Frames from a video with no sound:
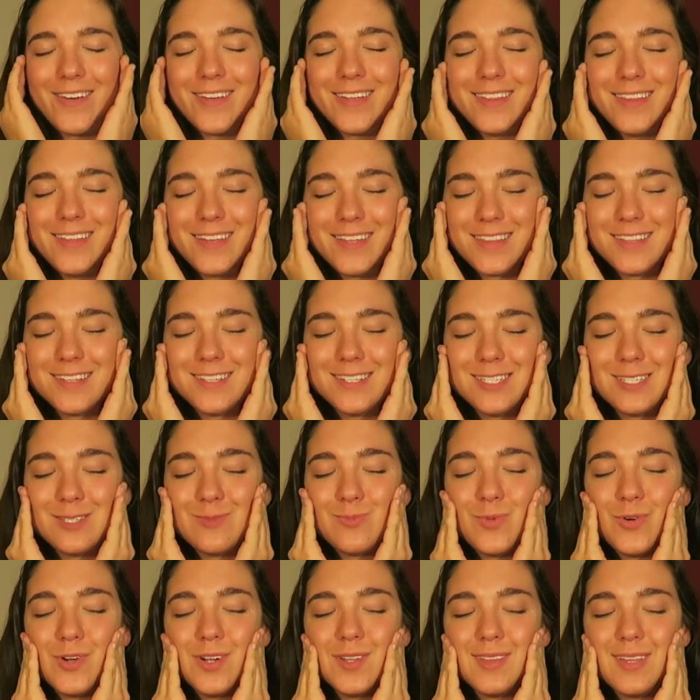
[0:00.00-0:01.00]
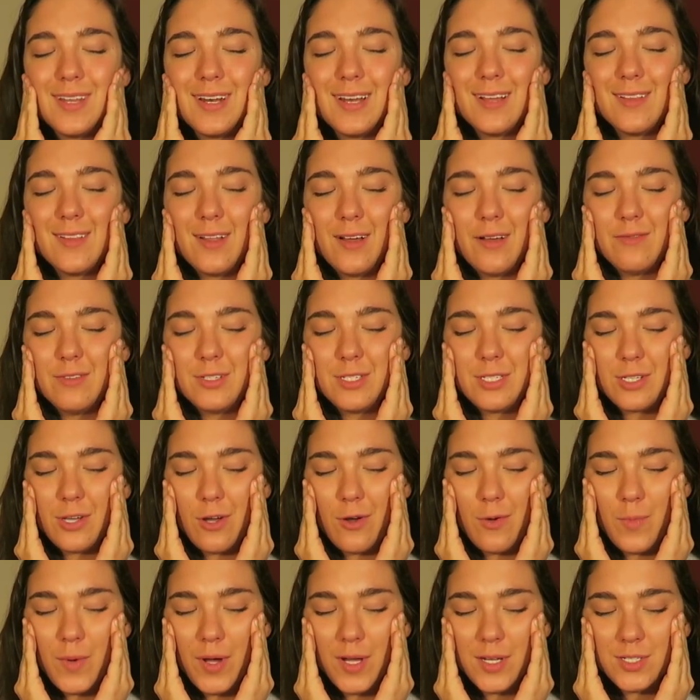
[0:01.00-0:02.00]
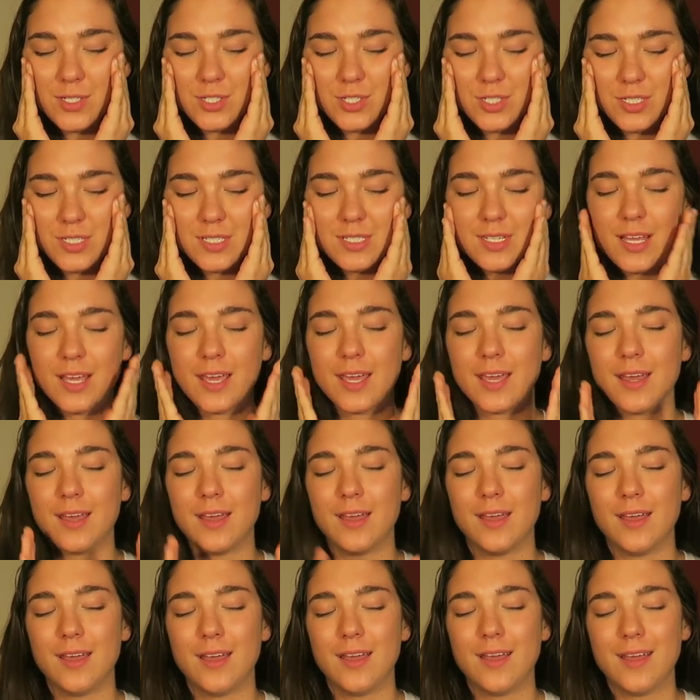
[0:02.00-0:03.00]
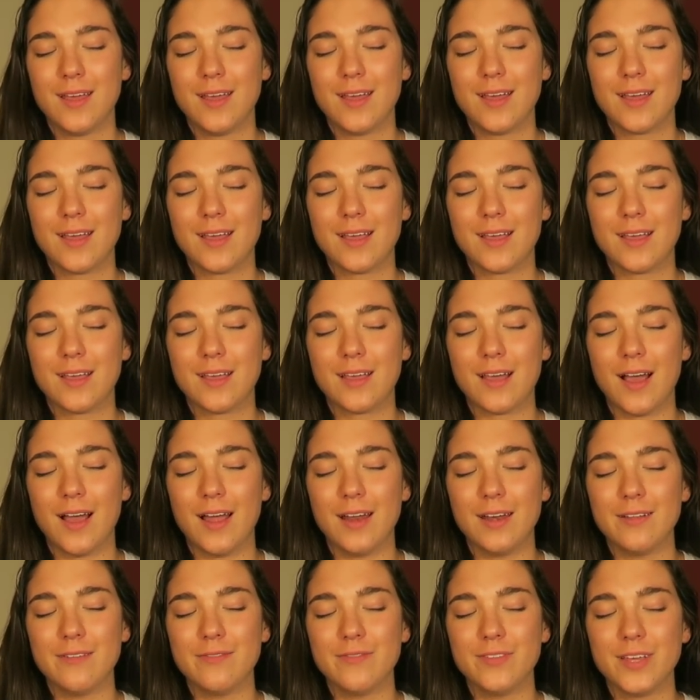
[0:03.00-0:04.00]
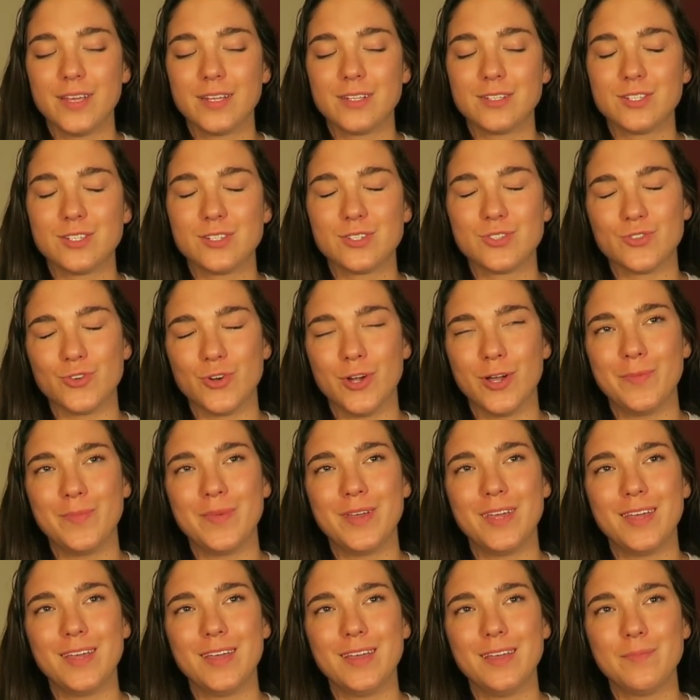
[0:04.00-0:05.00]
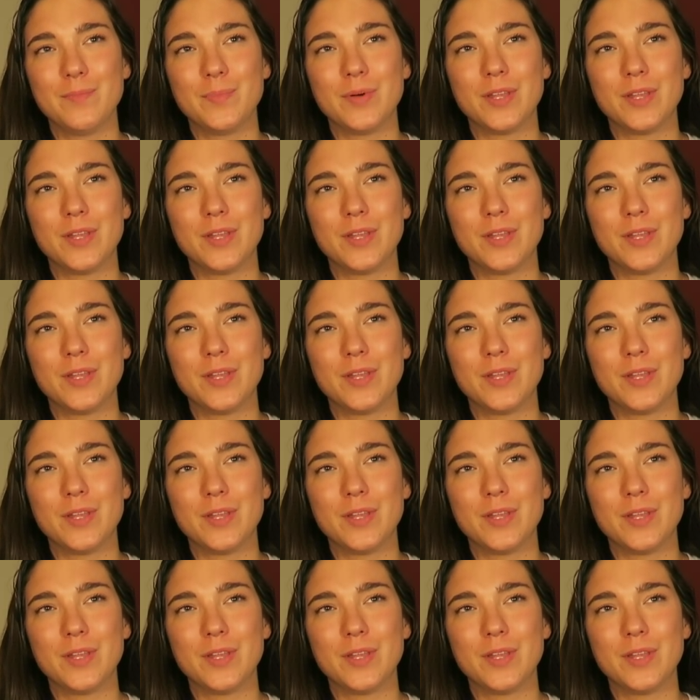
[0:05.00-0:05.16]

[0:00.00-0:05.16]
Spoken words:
did like this sport that I love so much just like kind of like destroy me?